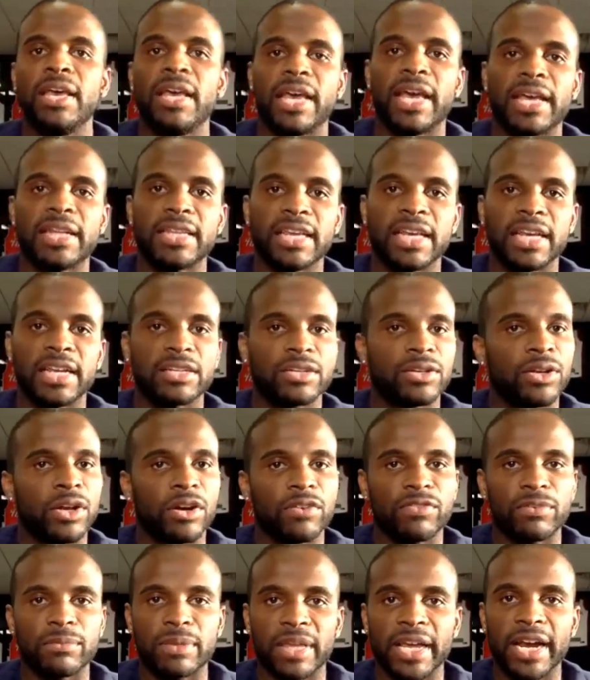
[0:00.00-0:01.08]
And then,
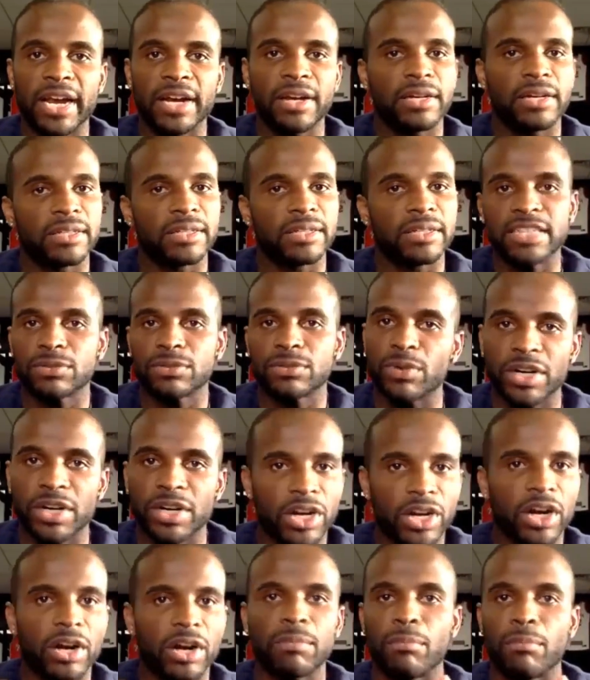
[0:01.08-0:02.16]
from there, that's where
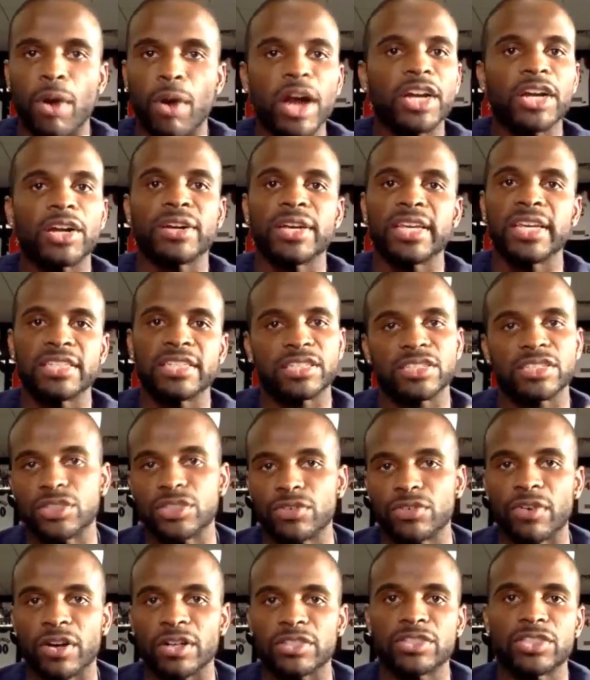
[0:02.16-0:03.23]
your marker is you
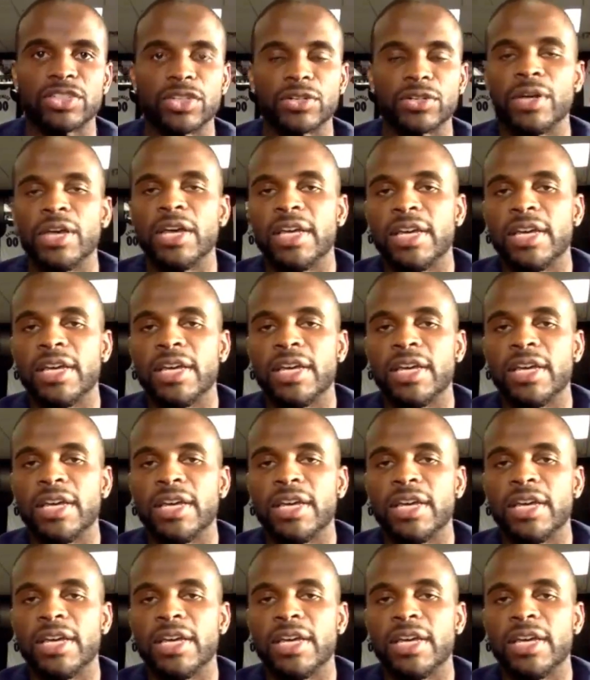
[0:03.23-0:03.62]
versus you.